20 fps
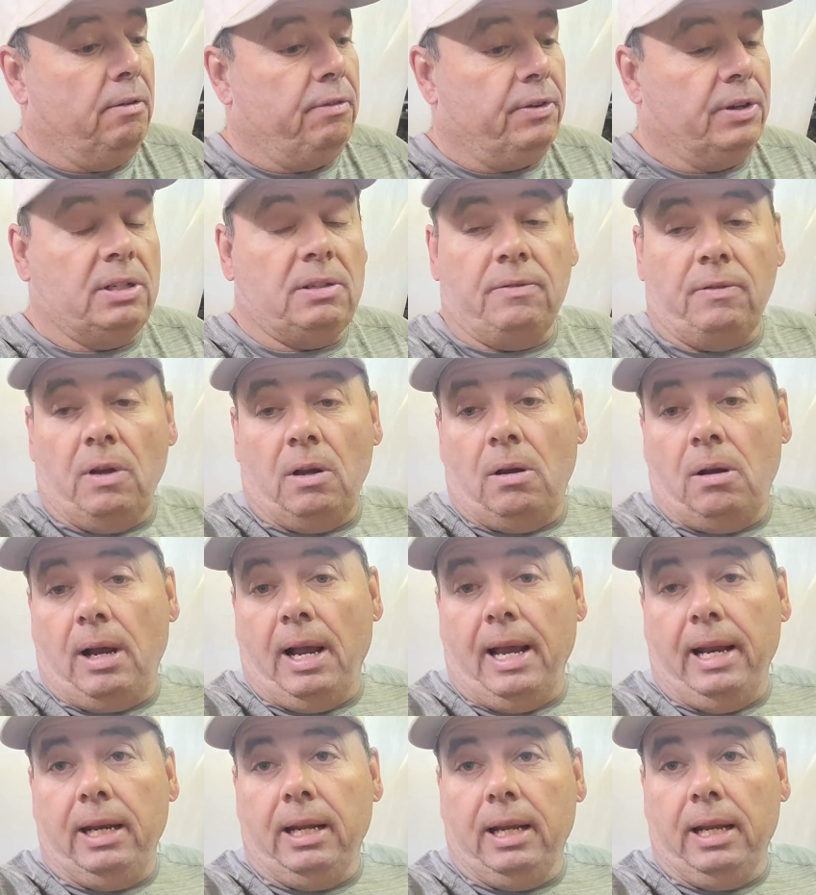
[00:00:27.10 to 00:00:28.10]
First of all,
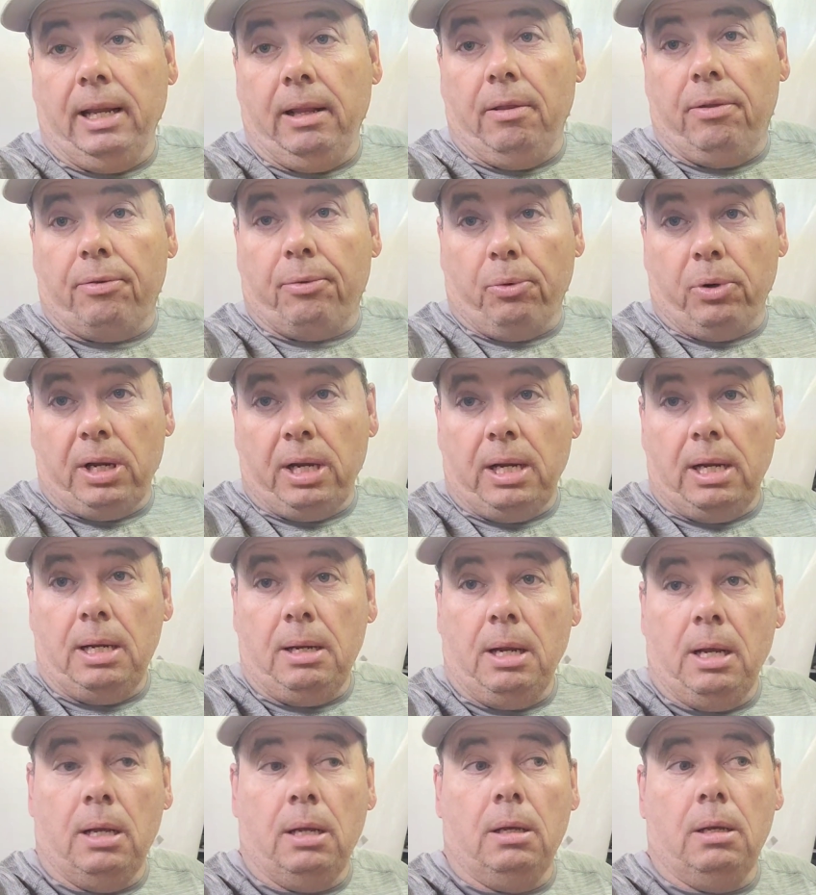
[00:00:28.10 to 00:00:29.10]
I had to get
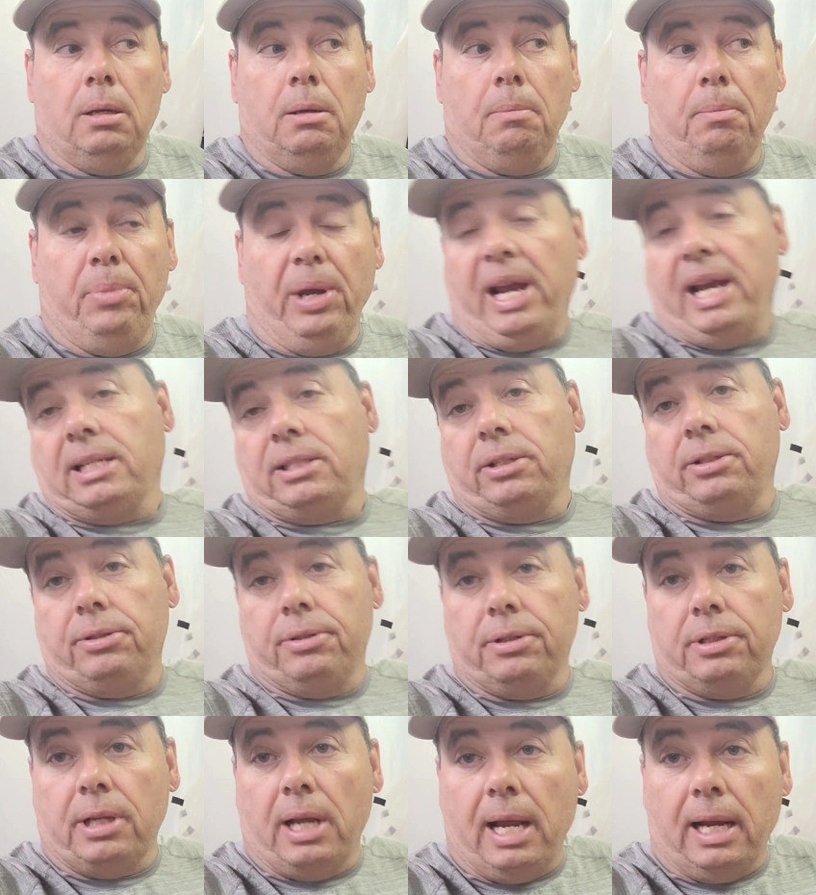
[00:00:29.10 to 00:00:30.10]
3
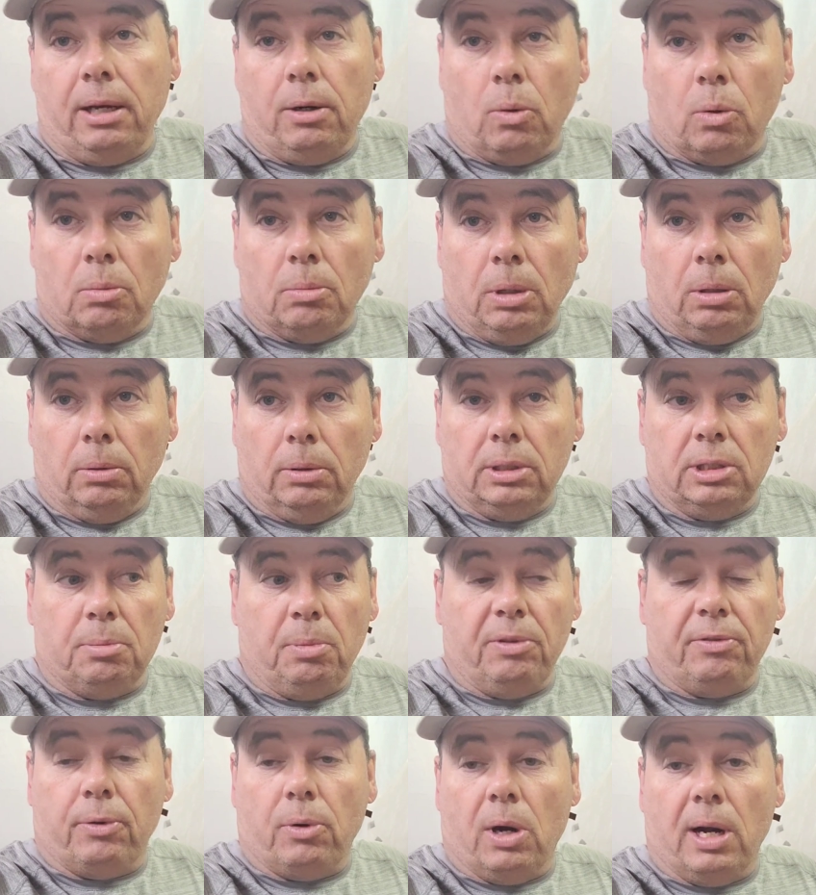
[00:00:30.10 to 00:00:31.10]
passenger side door moldings
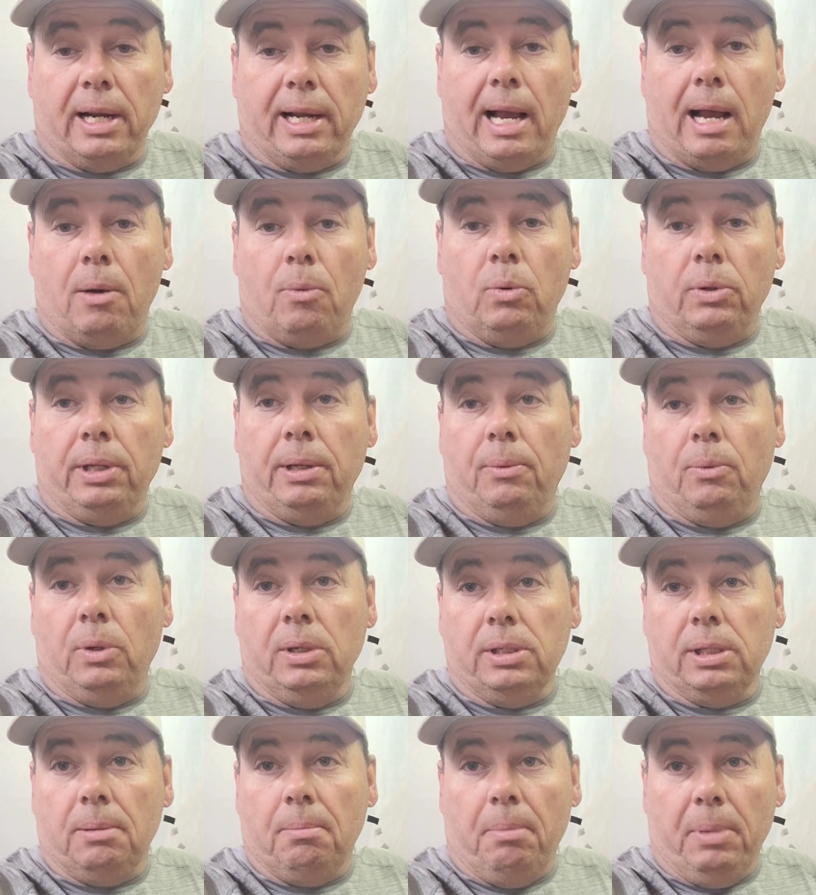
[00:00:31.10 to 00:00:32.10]
before I got one that
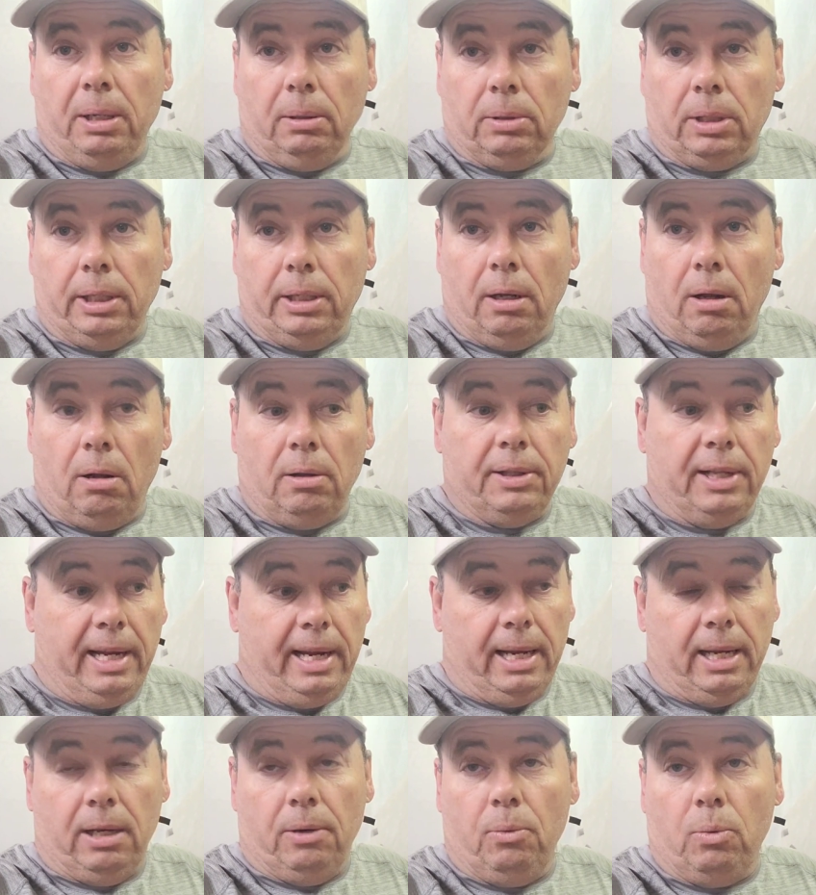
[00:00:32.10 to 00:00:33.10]
wasn't melted on
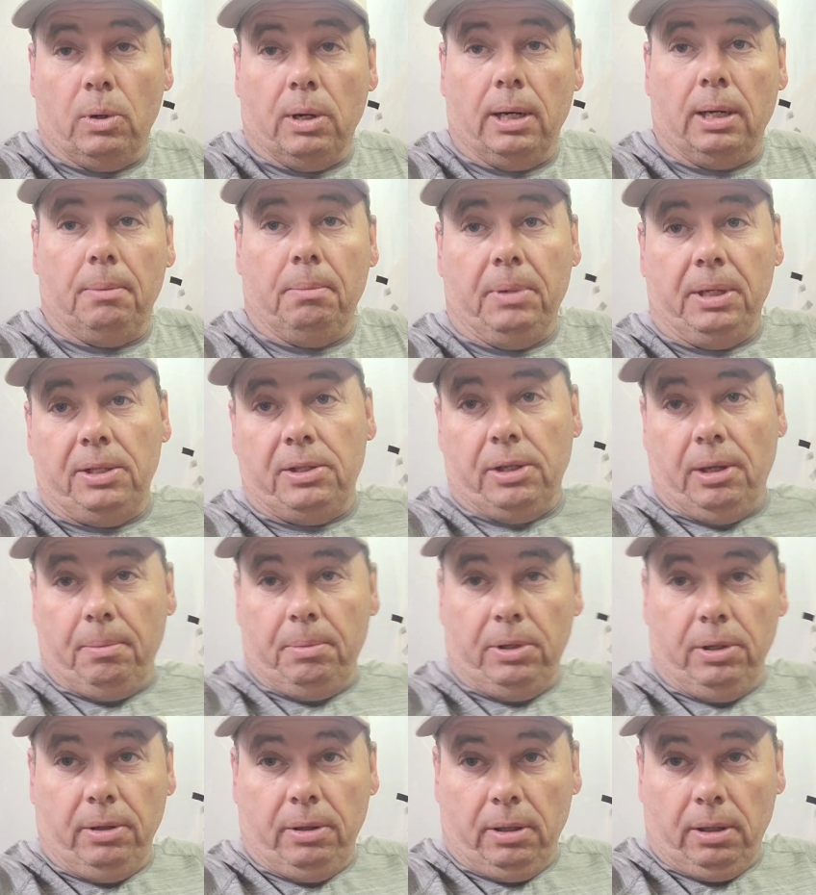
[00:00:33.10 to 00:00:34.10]
the end where it meets
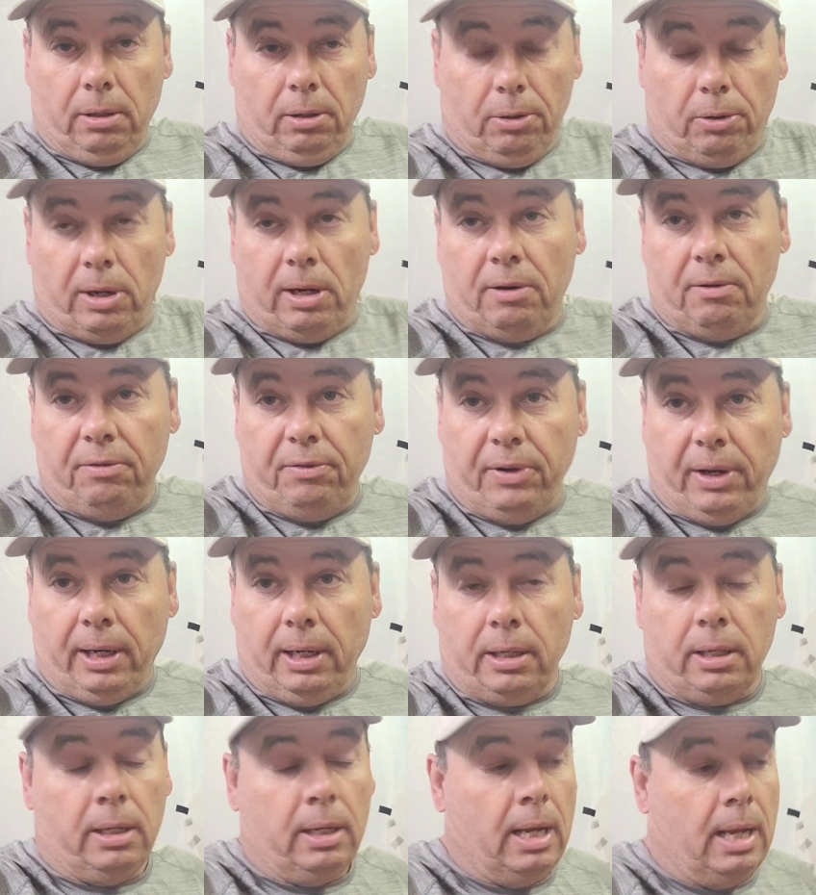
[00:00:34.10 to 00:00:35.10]
up to the ground
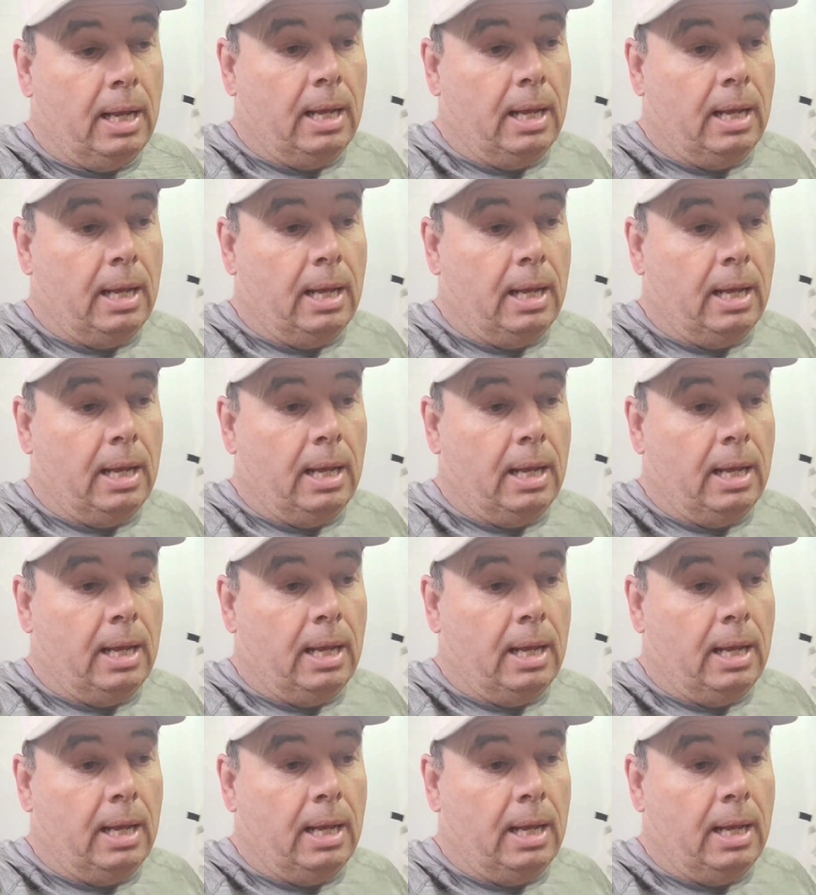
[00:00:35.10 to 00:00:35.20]
effect.